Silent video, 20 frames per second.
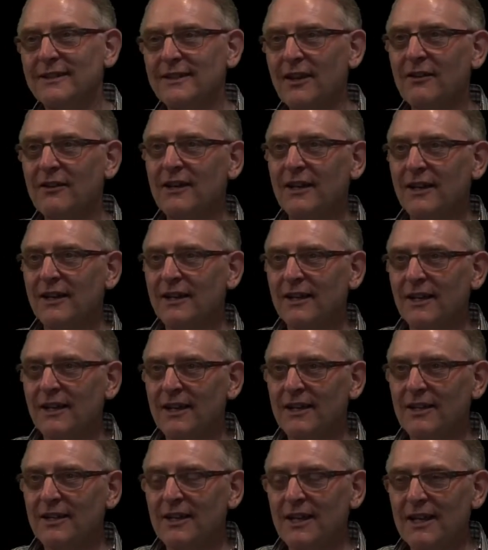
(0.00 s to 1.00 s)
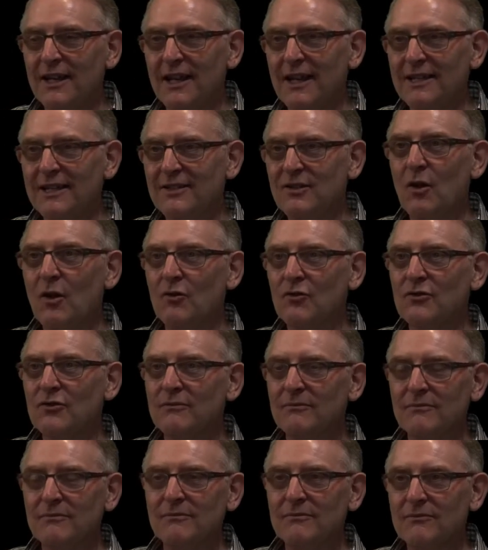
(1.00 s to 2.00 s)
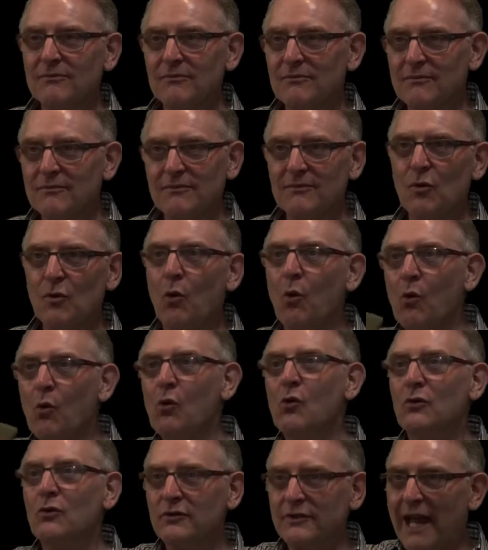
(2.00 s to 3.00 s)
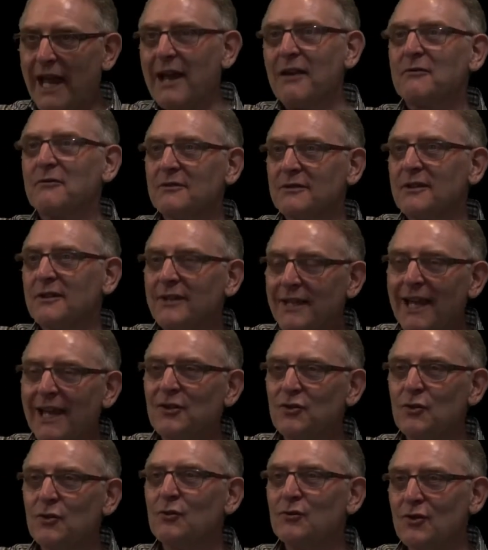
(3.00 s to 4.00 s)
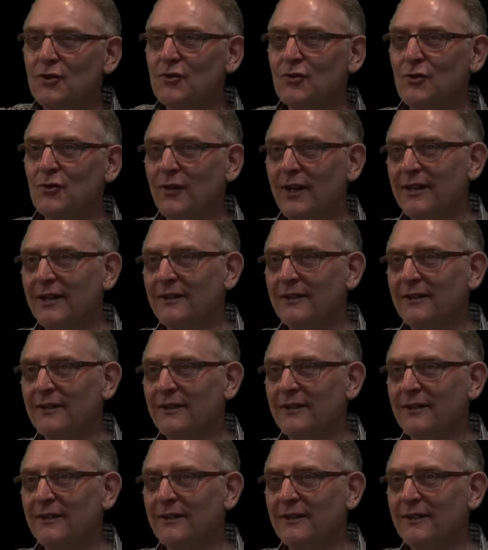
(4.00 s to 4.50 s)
So it, it's not all down to the end user, surely.